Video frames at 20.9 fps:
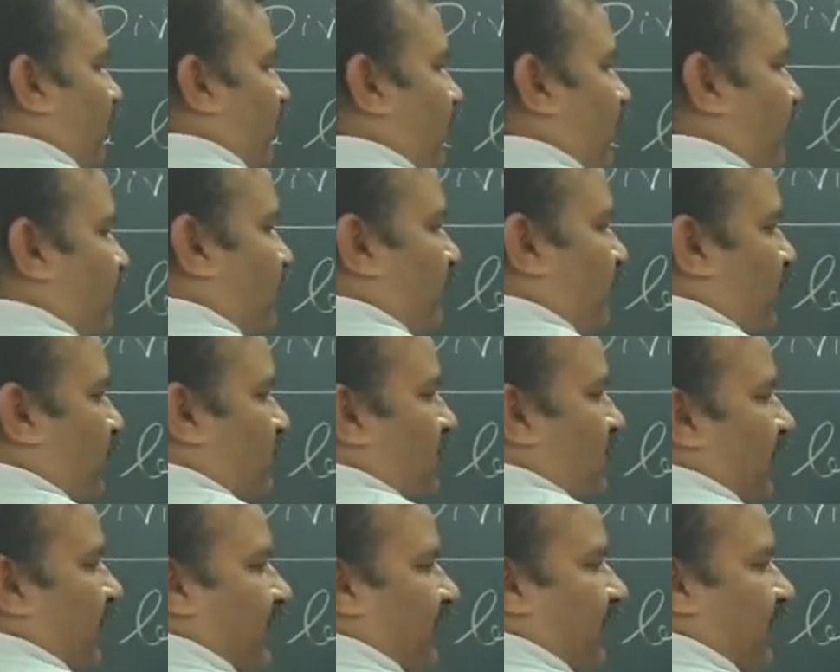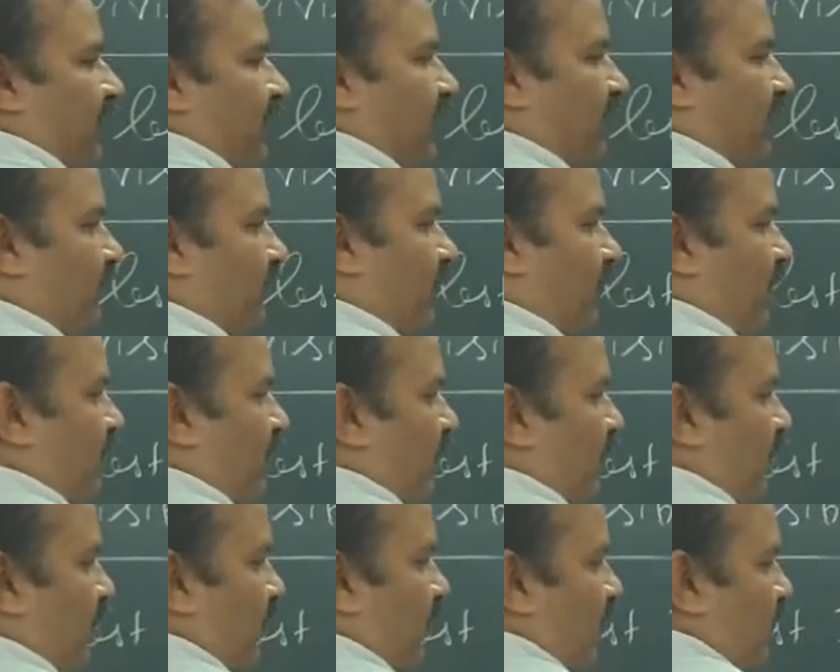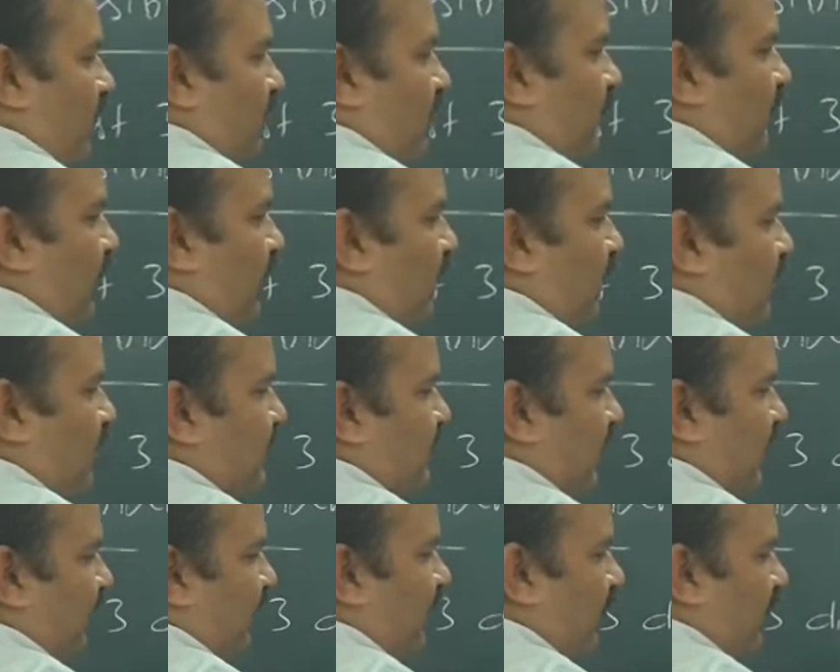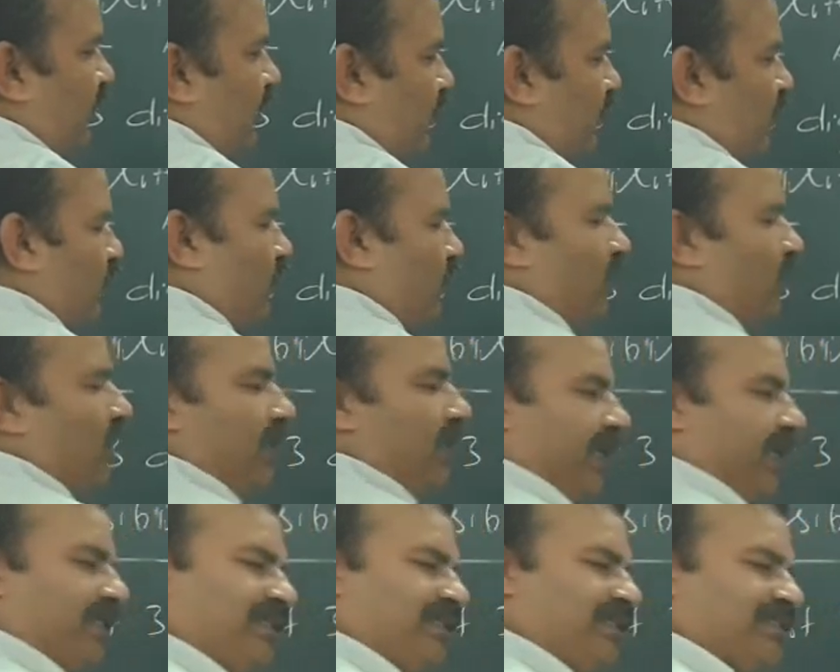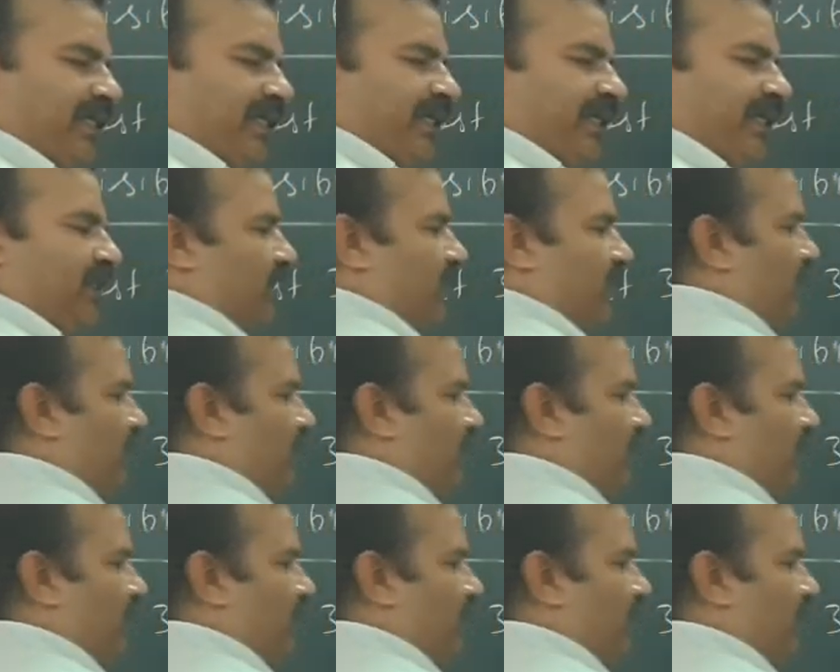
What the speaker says: If suppose I take a number 372, like this, any